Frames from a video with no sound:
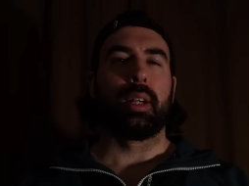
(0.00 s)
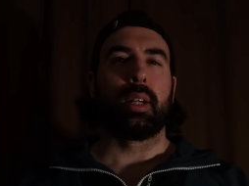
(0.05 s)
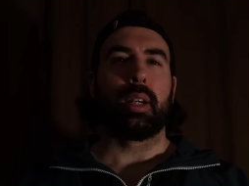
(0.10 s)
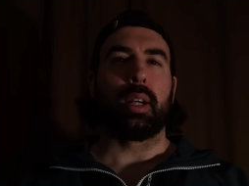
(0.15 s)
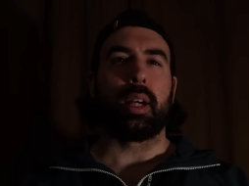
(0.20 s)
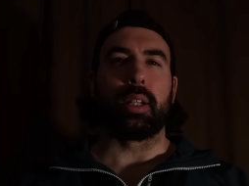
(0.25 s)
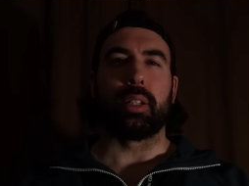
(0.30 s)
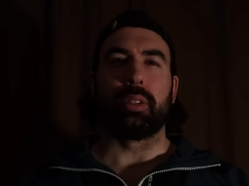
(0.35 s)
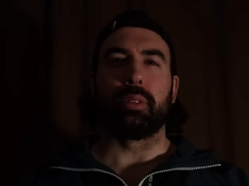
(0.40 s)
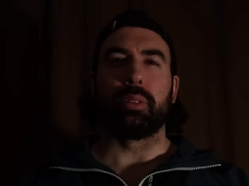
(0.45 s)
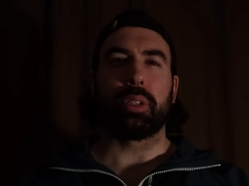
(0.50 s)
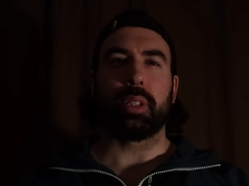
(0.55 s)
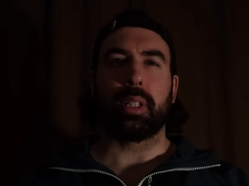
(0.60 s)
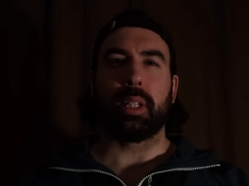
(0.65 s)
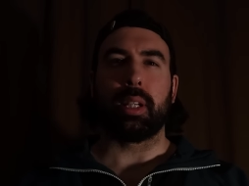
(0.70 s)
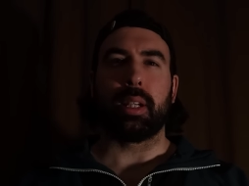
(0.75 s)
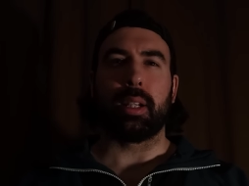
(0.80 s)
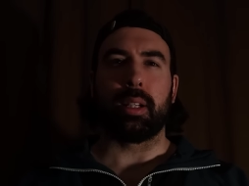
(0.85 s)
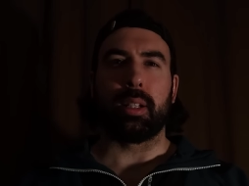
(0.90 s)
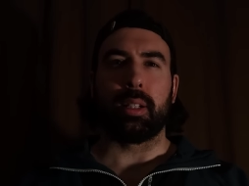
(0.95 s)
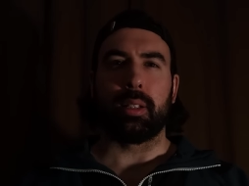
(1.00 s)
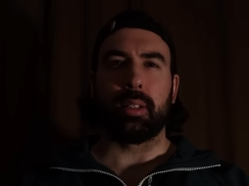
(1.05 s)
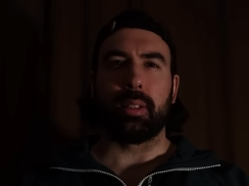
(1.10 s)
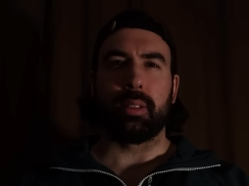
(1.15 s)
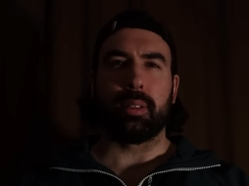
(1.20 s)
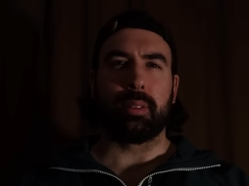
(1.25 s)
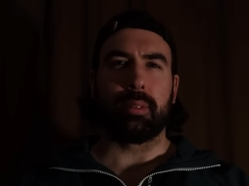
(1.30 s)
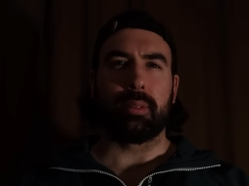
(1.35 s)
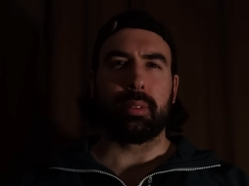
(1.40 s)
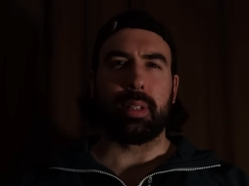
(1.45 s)

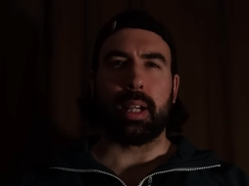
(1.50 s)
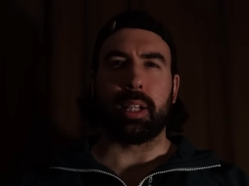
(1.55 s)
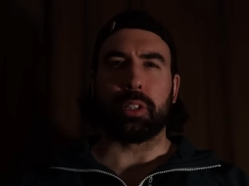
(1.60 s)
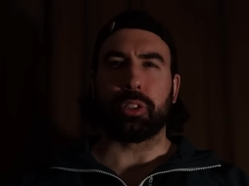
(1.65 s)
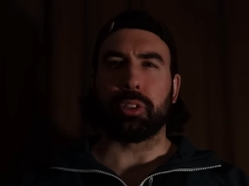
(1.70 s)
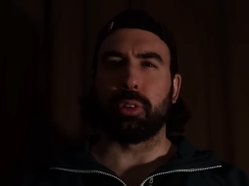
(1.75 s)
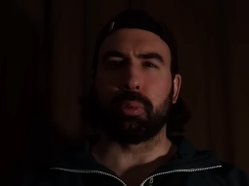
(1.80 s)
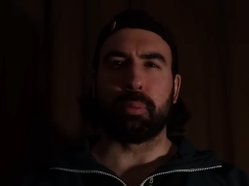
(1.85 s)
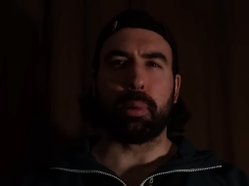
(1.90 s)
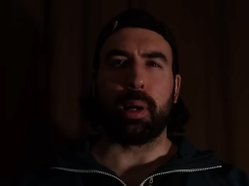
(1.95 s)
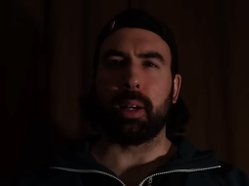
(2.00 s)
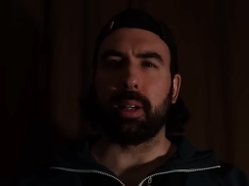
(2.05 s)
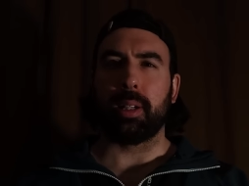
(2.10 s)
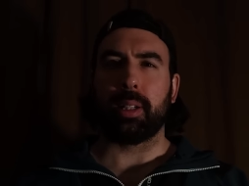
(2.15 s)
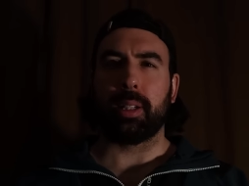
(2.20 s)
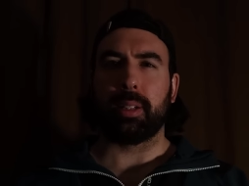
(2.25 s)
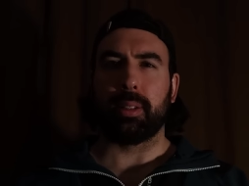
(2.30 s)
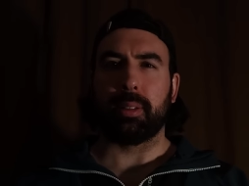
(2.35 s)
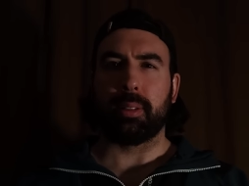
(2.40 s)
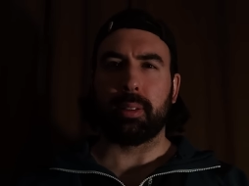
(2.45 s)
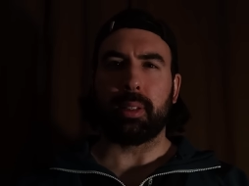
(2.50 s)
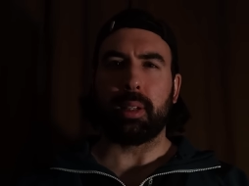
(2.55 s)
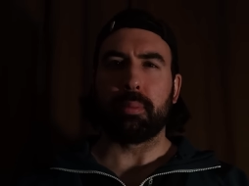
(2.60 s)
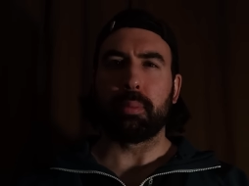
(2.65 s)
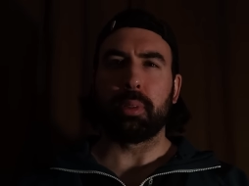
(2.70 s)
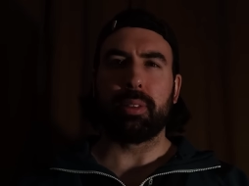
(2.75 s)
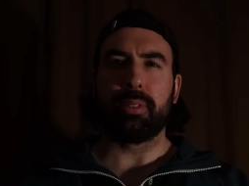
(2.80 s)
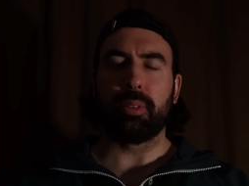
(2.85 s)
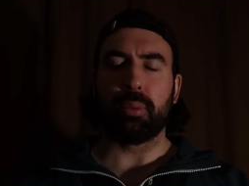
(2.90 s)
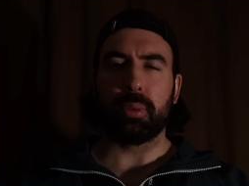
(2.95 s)
Ajusco National Park I
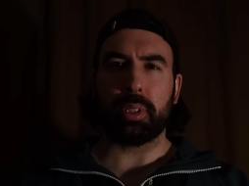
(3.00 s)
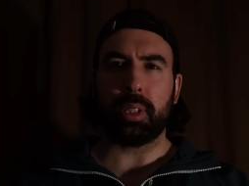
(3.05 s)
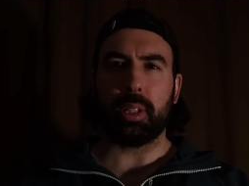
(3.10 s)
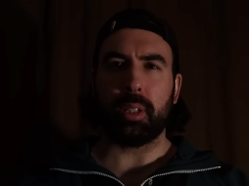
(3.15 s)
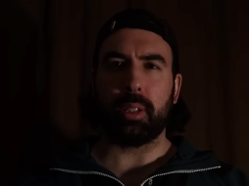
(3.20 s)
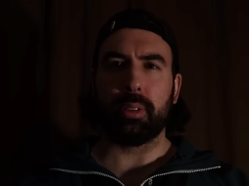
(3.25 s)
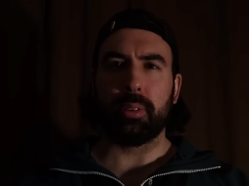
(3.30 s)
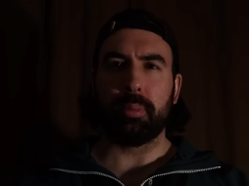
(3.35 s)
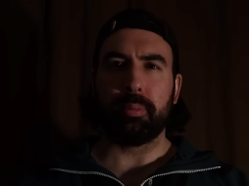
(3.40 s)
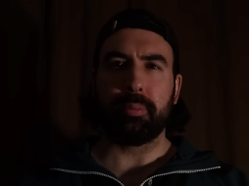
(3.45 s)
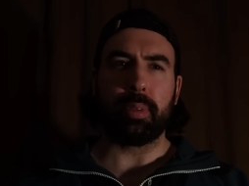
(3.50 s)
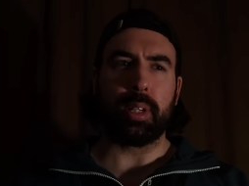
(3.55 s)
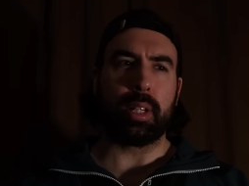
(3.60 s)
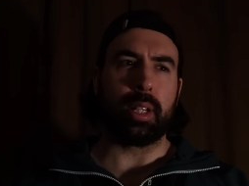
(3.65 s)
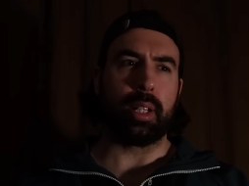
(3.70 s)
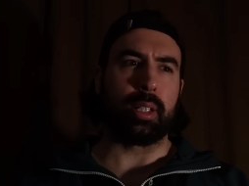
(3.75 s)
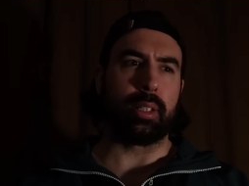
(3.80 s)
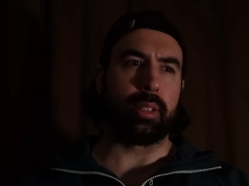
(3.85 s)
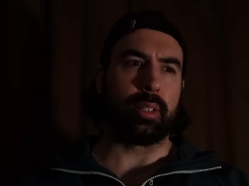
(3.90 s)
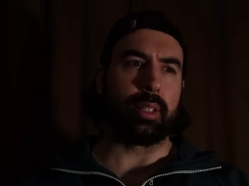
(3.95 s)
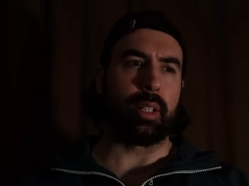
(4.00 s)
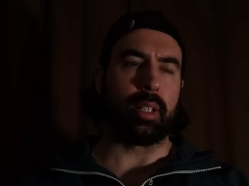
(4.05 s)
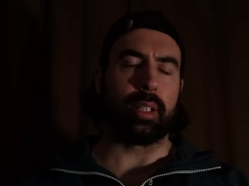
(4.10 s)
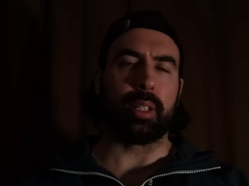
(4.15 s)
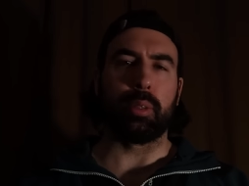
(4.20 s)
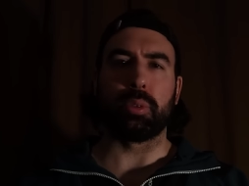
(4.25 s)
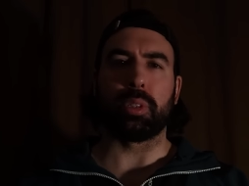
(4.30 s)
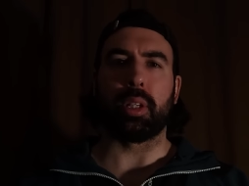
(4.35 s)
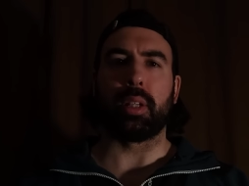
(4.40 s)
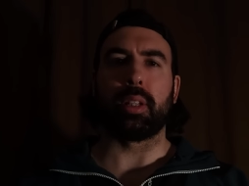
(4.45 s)
believe it was called, and uh,
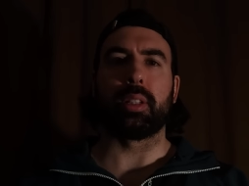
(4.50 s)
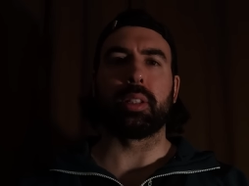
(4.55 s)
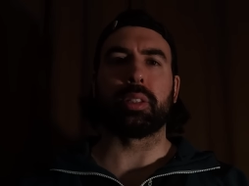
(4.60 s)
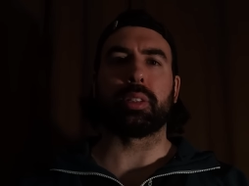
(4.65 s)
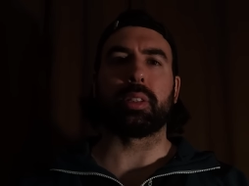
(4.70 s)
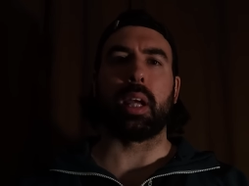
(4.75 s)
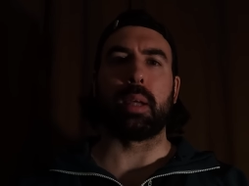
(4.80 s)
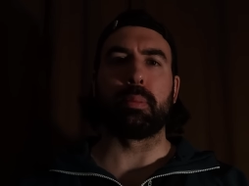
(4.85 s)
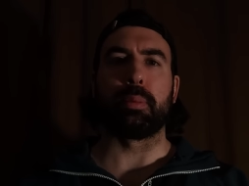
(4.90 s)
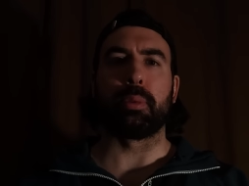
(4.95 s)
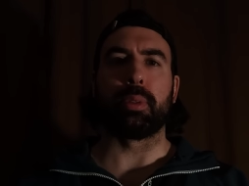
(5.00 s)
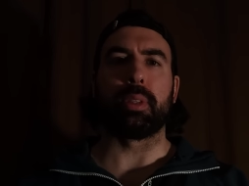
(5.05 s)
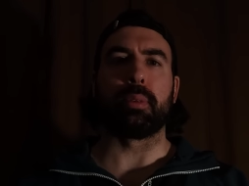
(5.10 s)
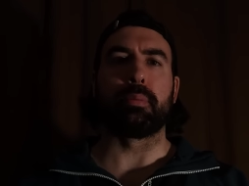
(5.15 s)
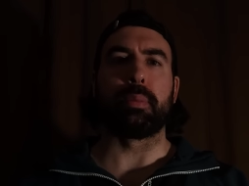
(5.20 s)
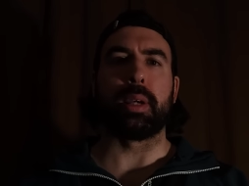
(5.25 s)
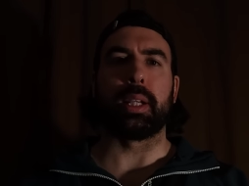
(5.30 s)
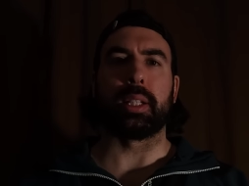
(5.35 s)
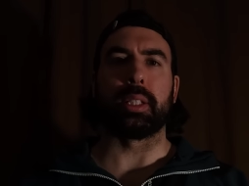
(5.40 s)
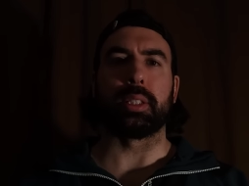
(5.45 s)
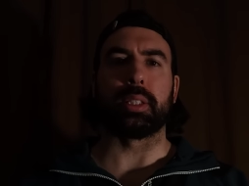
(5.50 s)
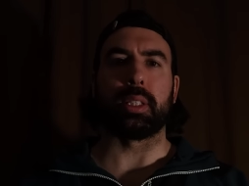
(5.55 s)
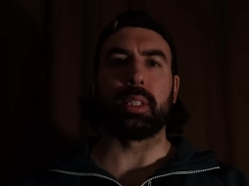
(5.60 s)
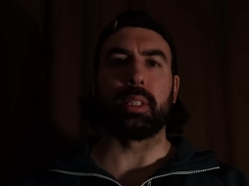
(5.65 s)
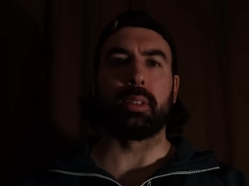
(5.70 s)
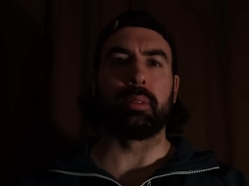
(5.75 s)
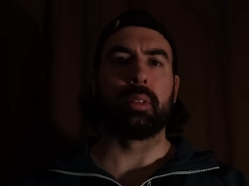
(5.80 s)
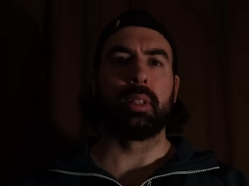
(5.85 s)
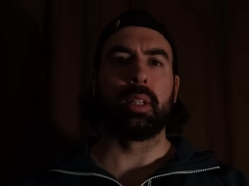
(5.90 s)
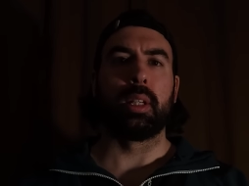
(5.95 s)
he was on an assignment with a
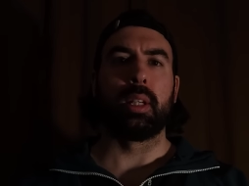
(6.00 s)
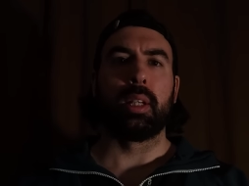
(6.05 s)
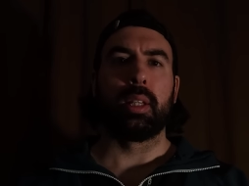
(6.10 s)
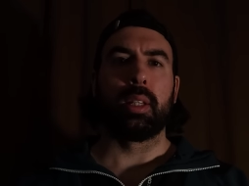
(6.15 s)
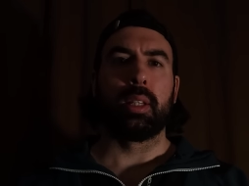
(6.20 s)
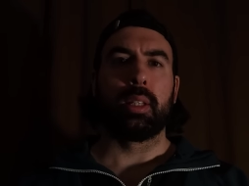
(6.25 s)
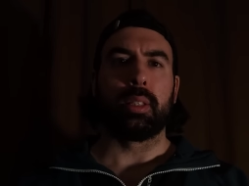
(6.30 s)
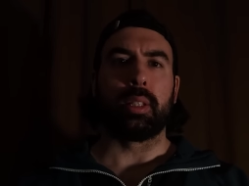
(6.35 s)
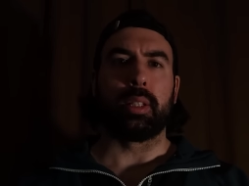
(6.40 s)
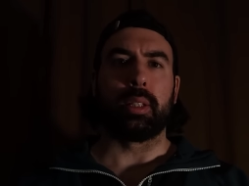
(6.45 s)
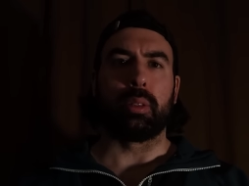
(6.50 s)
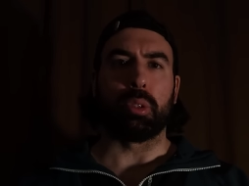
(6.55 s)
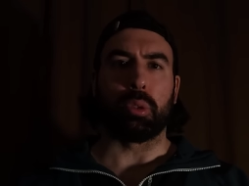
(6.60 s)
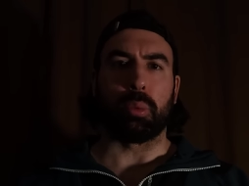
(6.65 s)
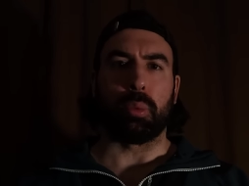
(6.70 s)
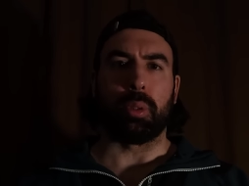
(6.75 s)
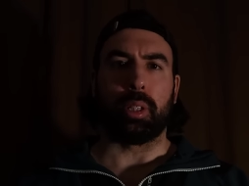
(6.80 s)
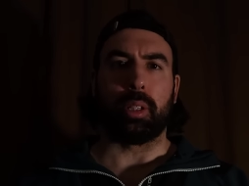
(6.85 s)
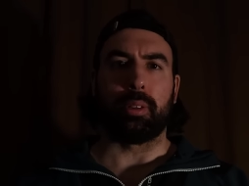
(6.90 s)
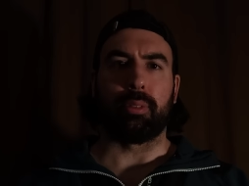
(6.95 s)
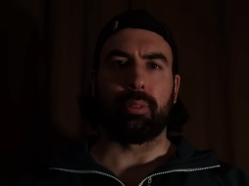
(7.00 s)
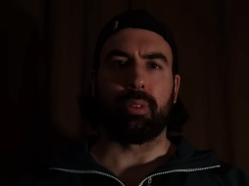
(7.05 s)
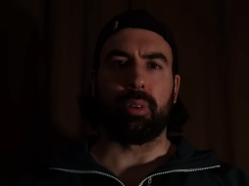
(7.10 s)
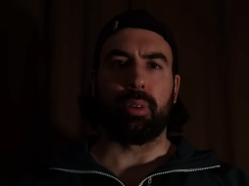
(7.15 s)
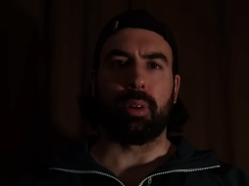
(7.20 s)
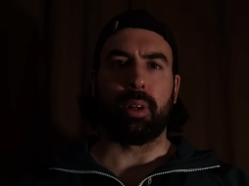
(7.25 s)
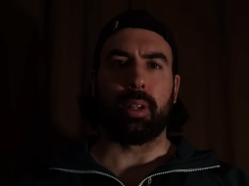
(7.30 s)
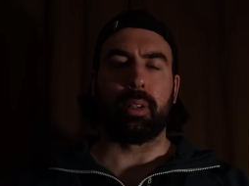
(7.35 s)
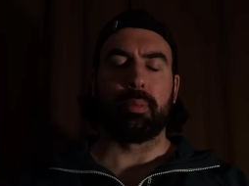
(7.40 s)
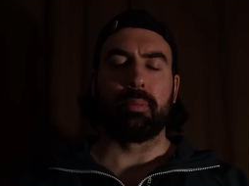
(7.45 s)
magazine that he was working
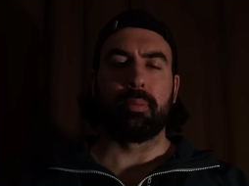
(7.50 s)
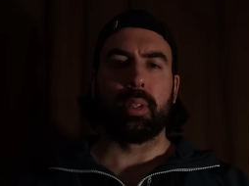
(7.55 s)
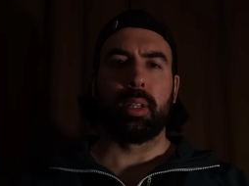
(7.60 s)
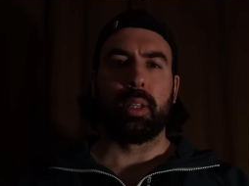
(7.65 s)
for.